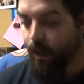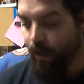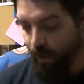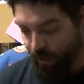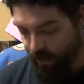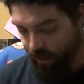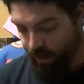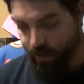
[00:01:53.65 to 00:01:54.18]

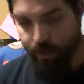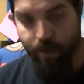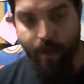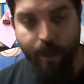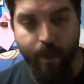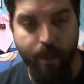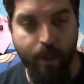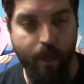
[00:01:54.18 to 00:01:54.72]
Uh,
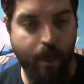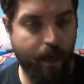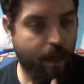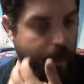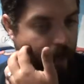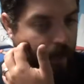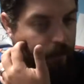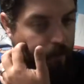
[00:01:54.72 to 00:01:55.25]
then
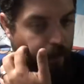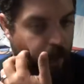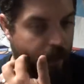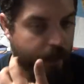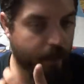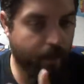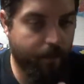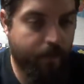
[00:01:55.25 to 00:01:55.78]
I
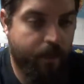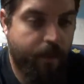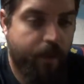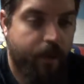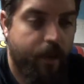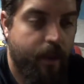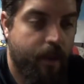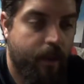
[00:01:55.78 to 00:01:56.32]
picked up
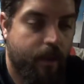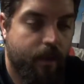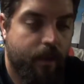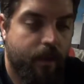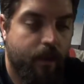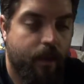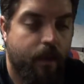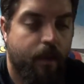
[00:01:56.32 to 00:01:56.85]

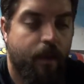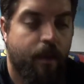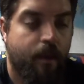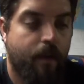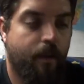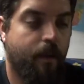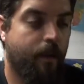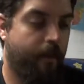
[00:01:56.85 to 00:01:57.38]
this
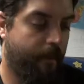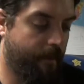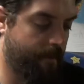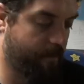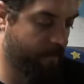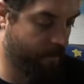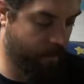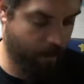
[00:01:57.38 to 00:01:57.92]

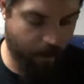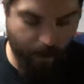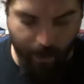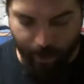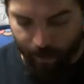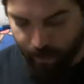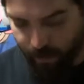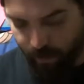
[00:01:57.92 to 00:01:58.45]

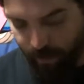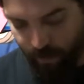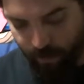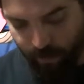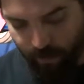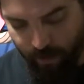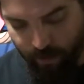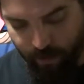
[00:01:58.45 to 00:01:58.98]
at
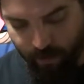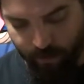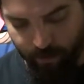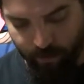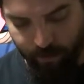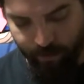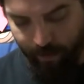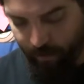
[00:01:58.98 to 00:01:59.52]
uh,
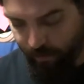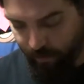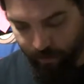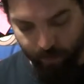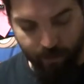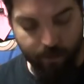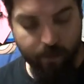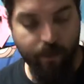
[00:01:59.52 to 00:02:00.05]

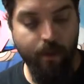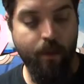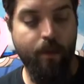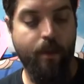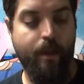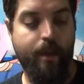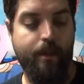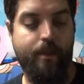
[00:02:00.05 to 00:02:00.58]
Zellers.
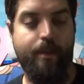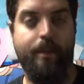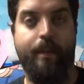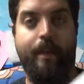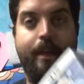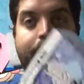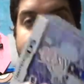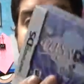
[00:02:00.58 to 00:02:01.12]

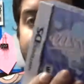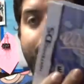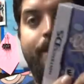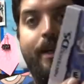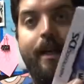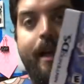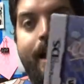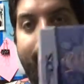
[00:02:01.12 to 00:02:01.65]
It's Easy
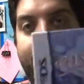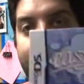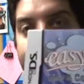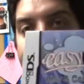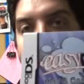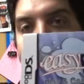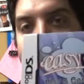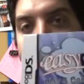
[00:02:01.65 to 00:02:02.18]
Piano.